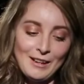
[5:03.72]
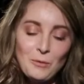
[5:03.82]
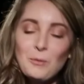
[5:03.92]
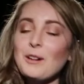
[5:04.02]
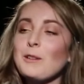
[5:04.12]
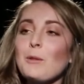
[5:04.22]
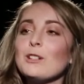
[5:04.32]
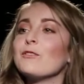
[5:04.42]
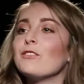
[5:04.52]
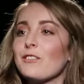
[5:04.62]
What are your
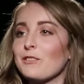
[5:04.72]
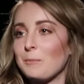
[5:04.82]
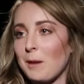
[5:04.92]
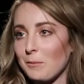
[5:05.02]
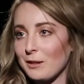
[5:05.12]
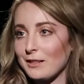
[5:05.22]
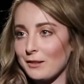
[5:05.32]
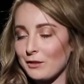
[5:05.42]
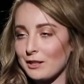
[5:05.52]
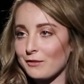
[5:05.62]
most vivid memories
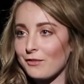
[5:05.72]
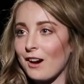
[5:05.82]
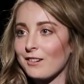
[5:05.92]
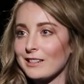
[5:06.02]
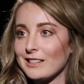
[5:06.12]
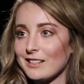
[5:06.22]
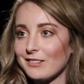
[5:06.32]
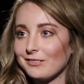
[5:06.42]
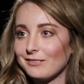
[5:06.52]
of your safaris?